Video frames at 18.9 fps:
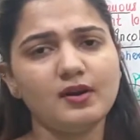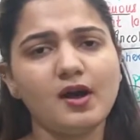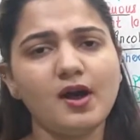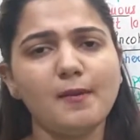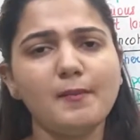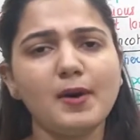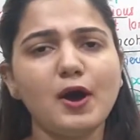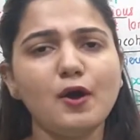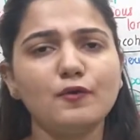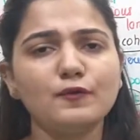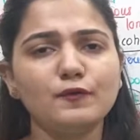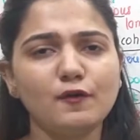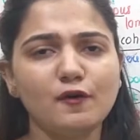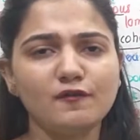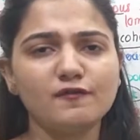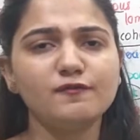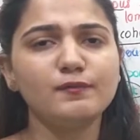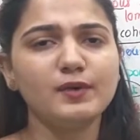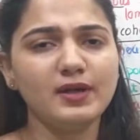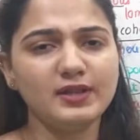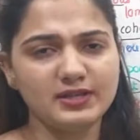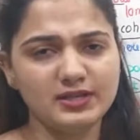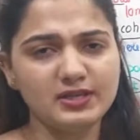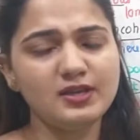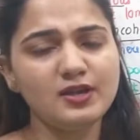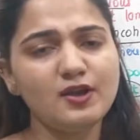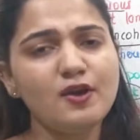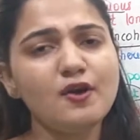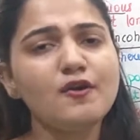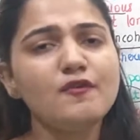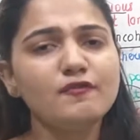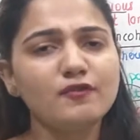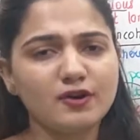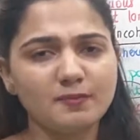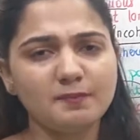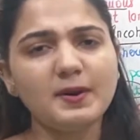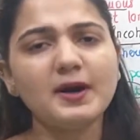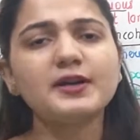amount of money
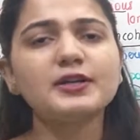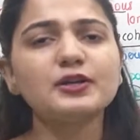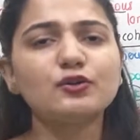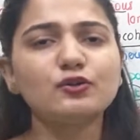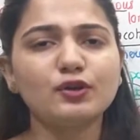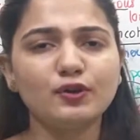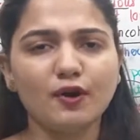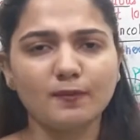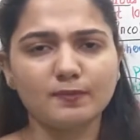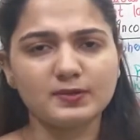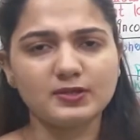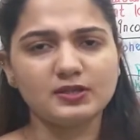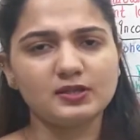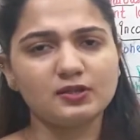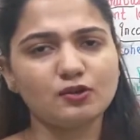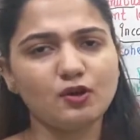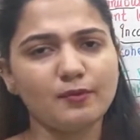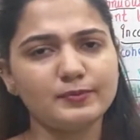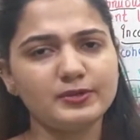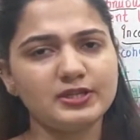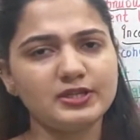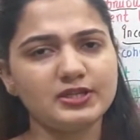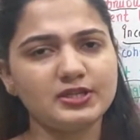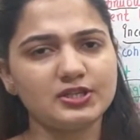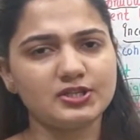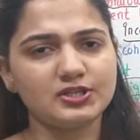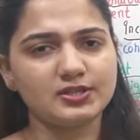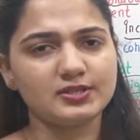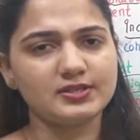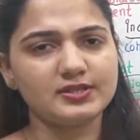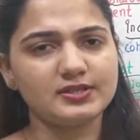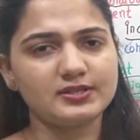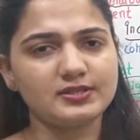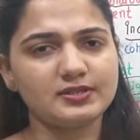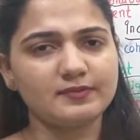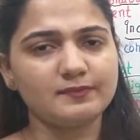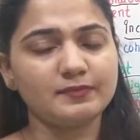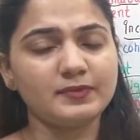for a particular optical communication
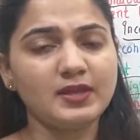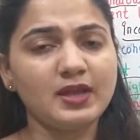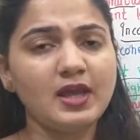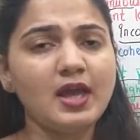system.